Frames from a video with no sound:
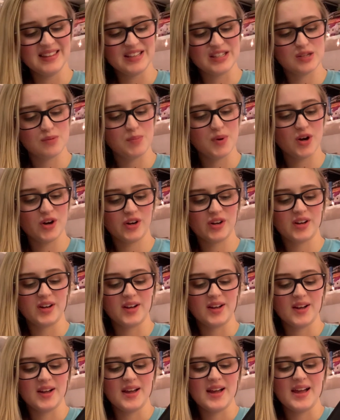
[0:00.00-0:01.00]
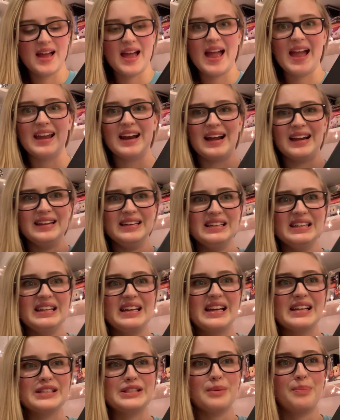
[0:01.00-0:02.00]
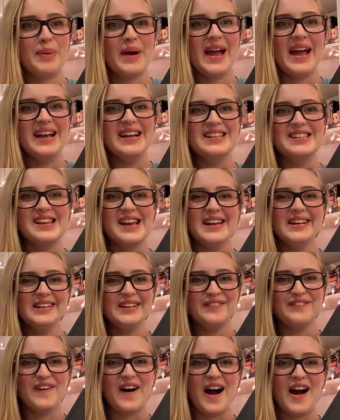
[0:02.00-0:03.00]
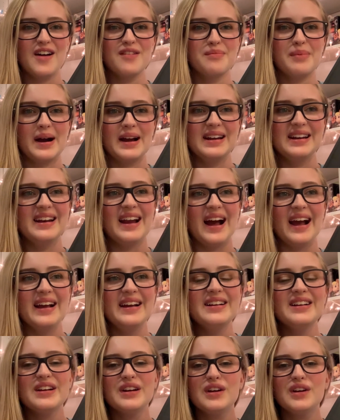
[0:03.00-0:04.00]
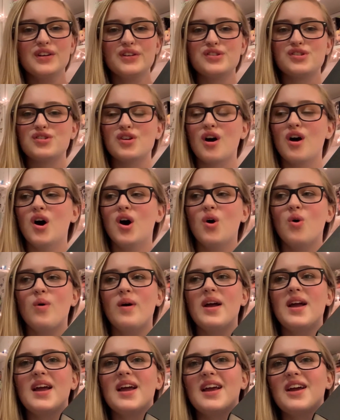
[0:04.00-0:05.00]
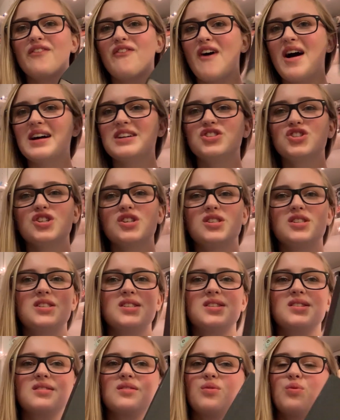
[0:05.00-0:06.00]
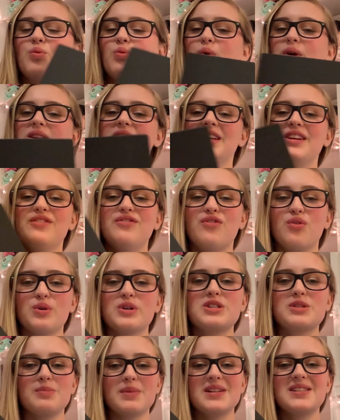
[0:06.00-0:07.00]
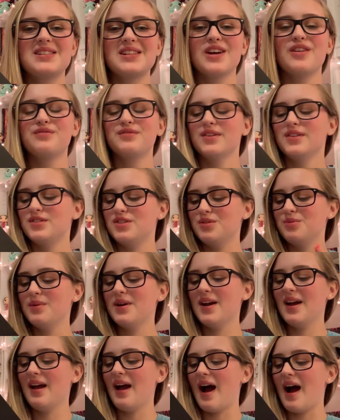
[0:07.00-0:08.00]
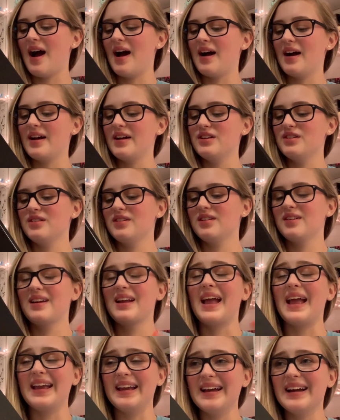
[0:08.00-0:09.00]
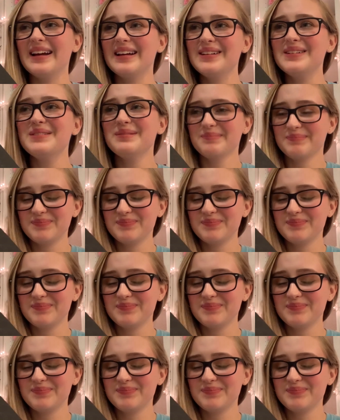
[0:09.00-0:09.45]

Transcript: this book, and I need to get to page 85 by tonight. So if I just really force myself to do it, I can